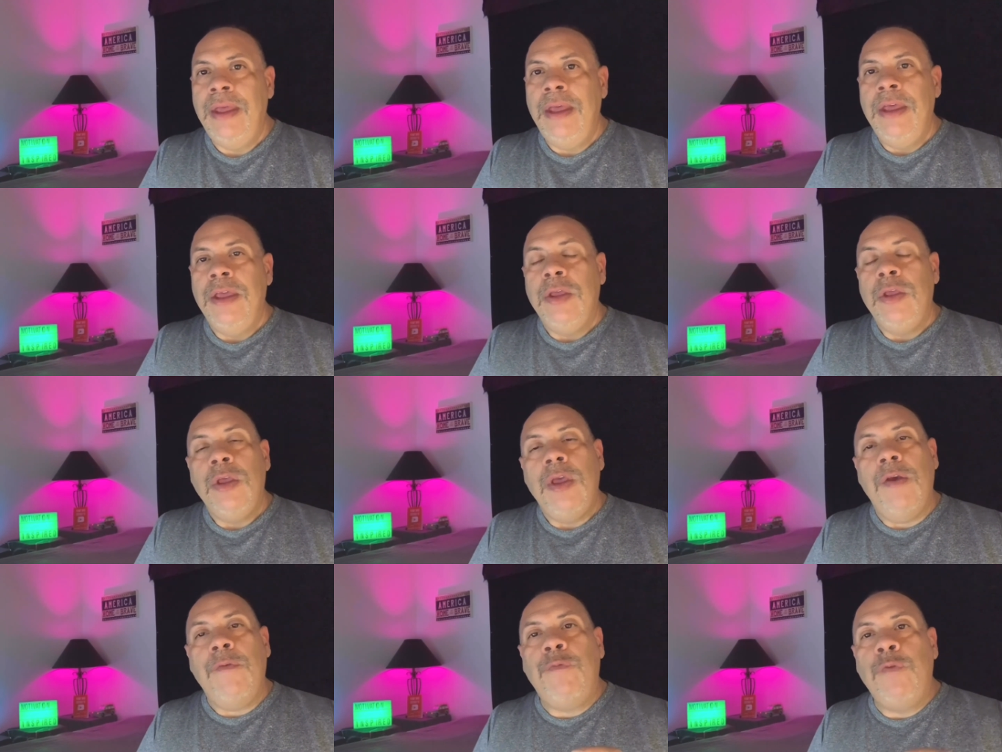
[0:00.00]

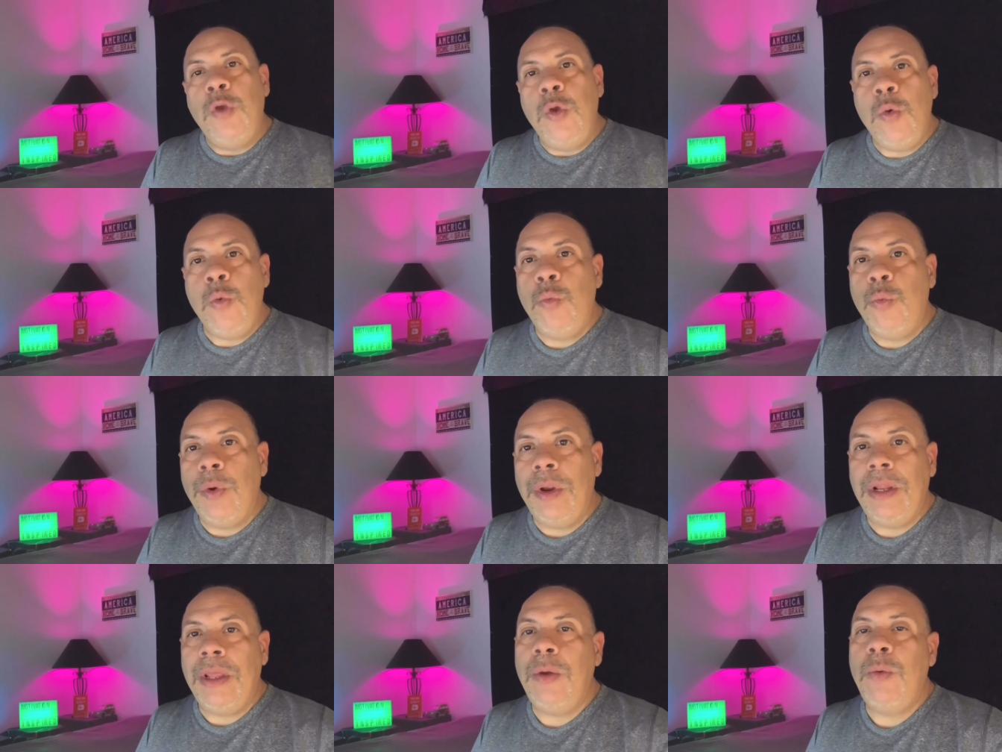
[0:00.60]
If you
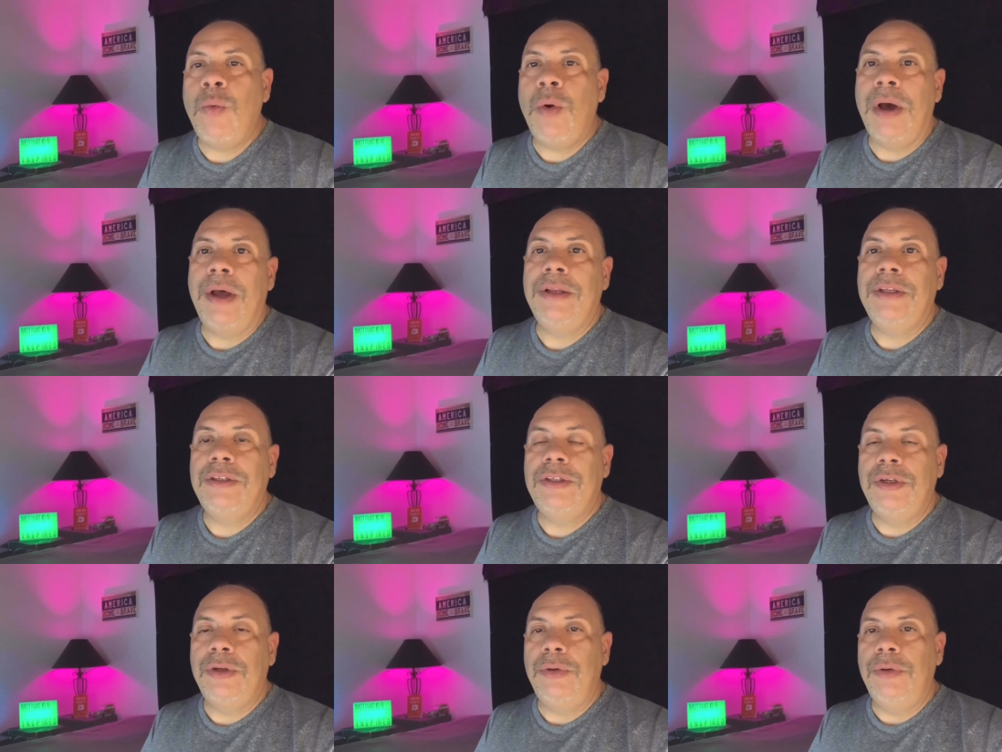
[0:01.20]
really want
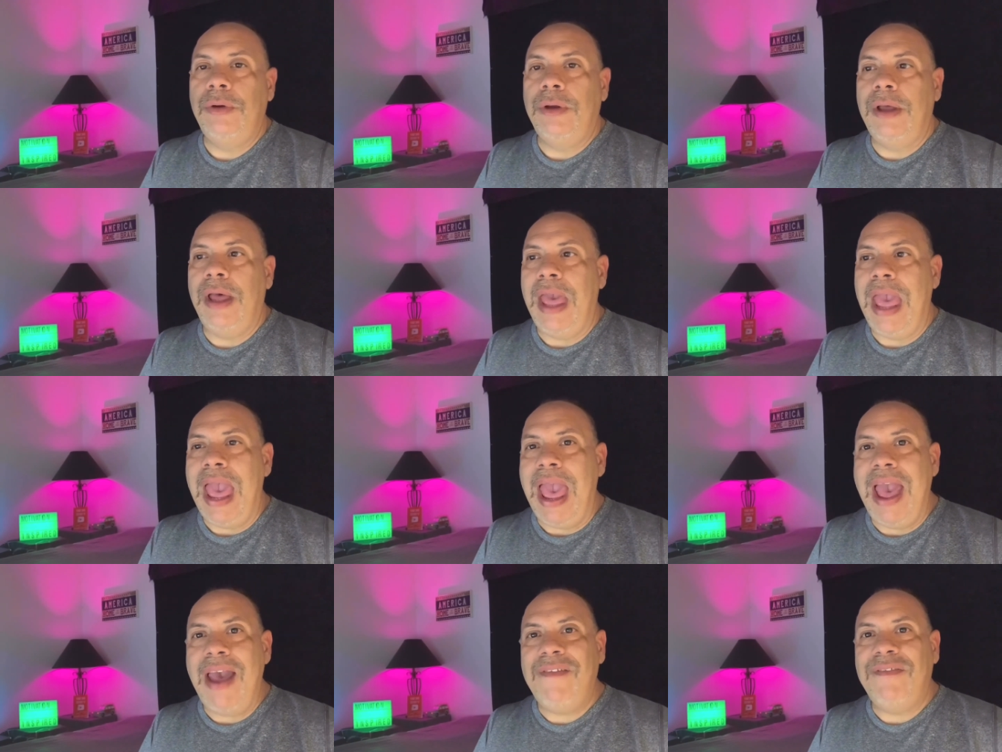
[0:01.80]
to
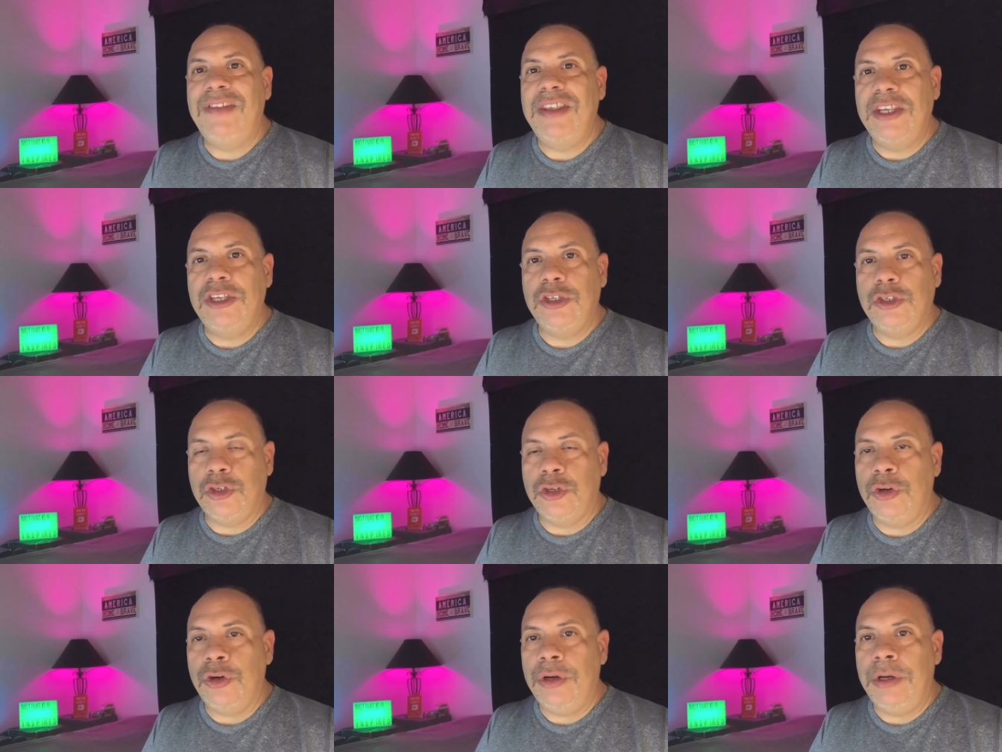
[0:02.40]
have this
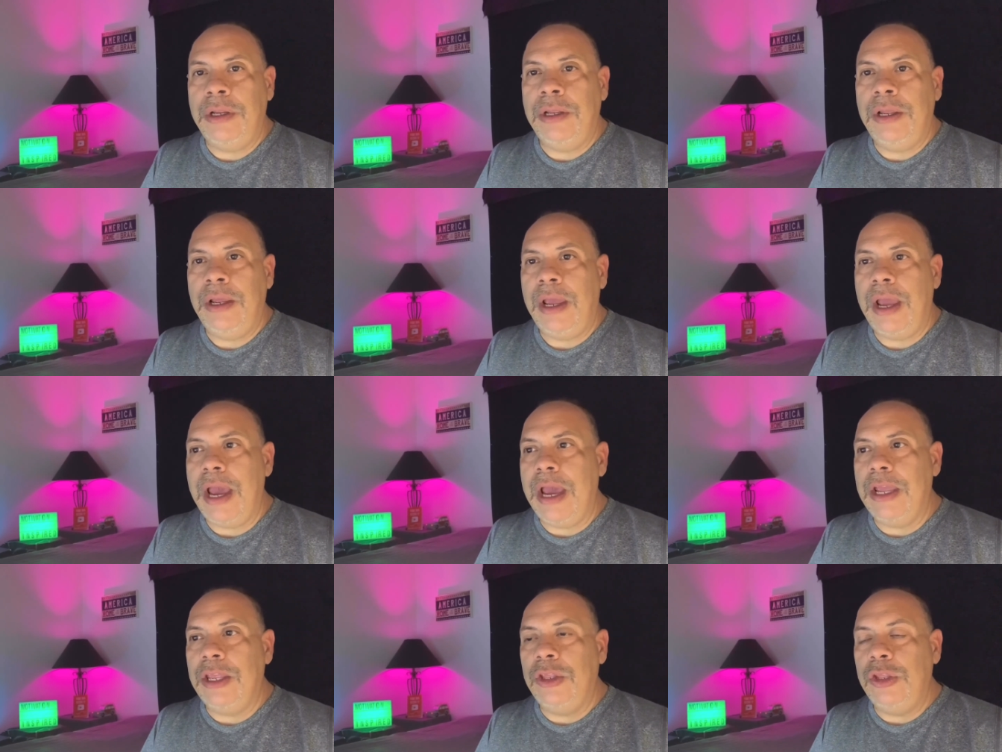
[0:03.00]
journey
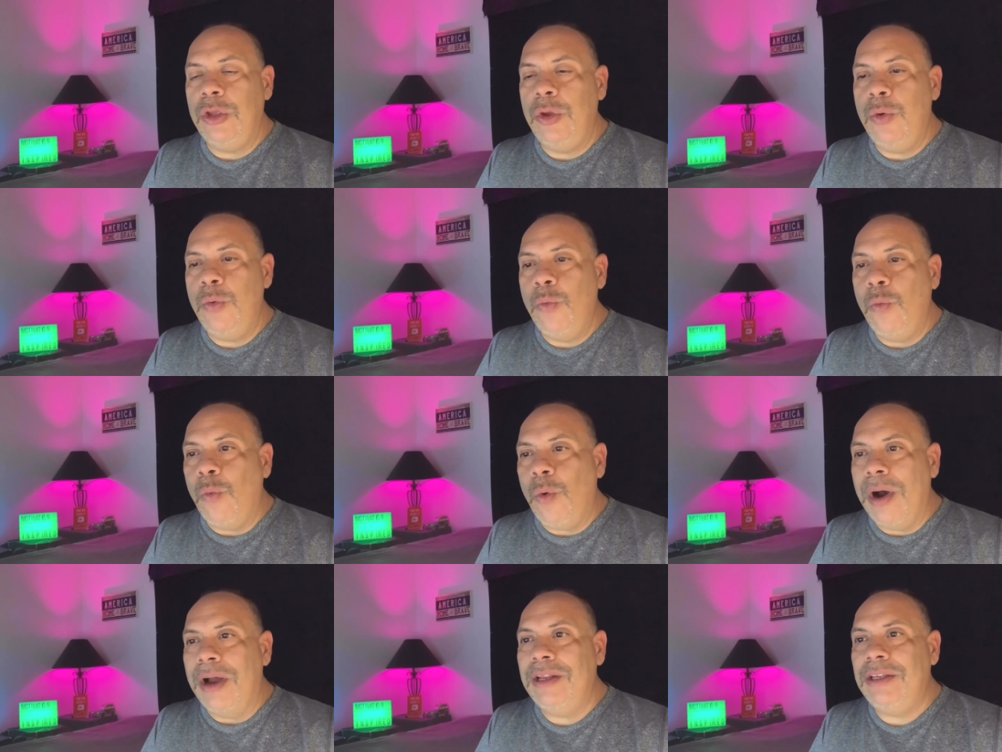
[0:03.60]
and you
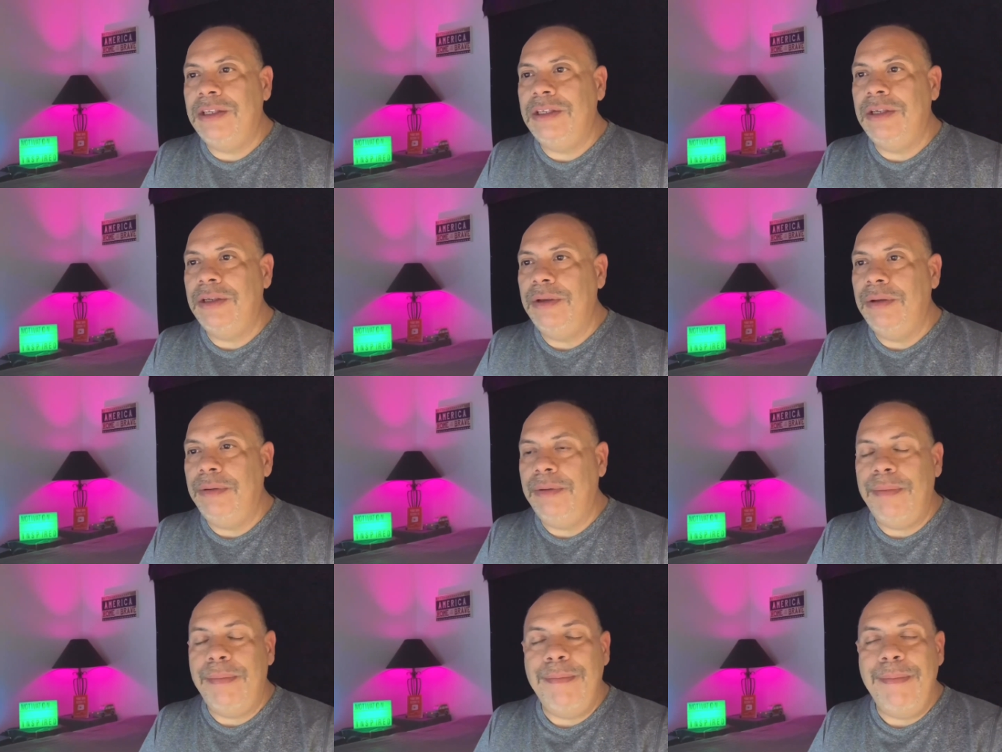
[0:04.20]
want to
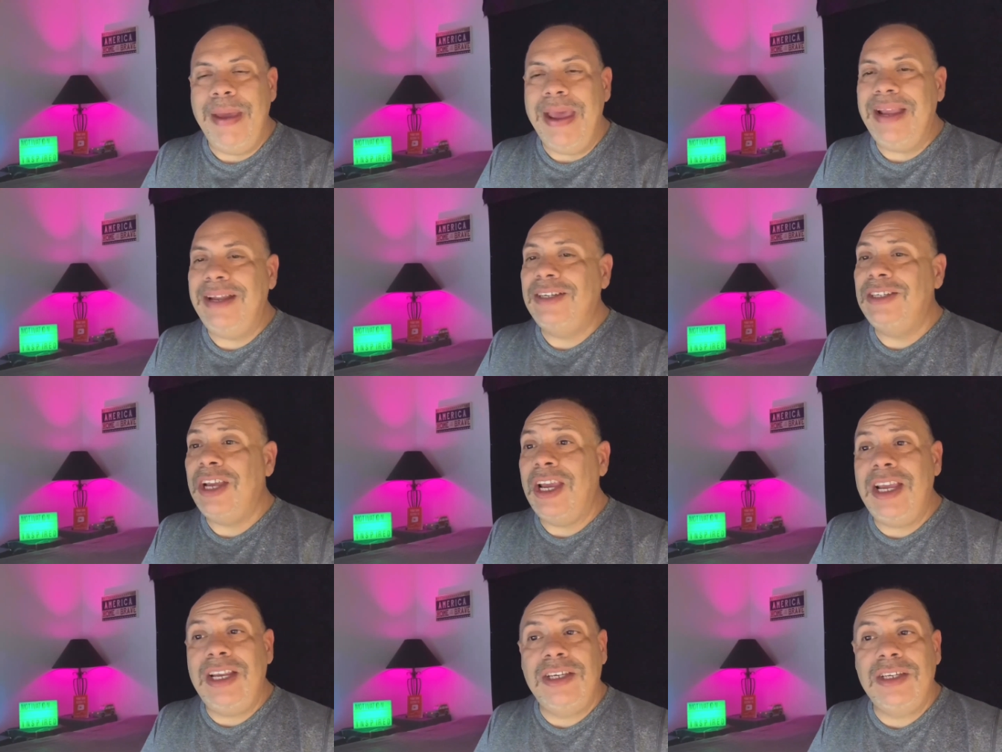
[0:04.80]
make
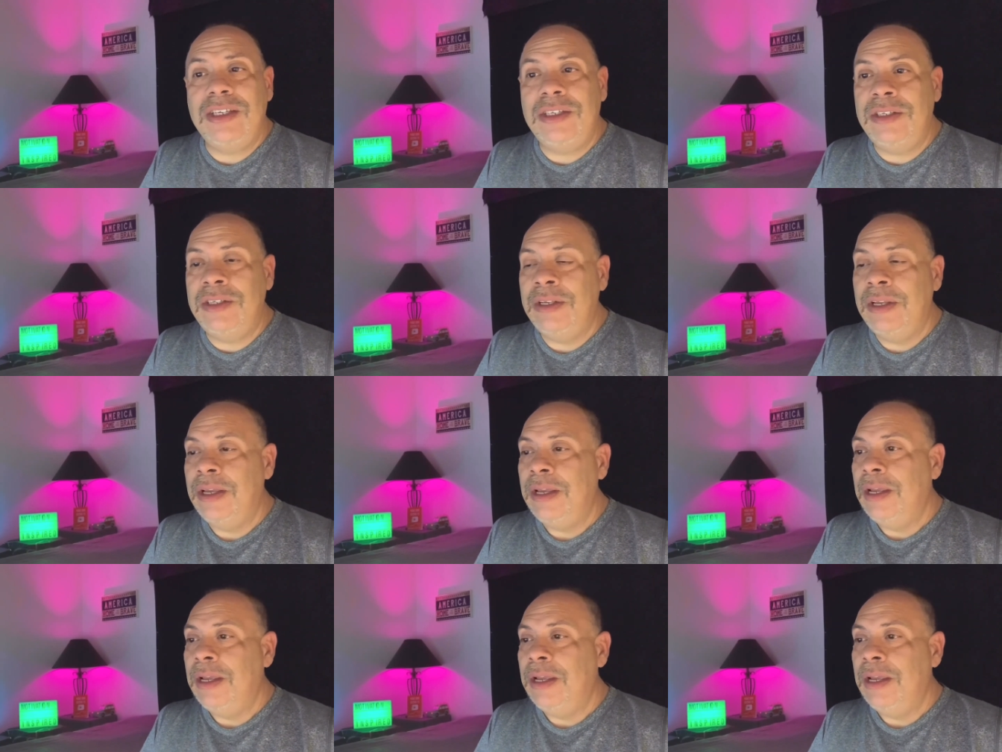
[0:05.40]
changes,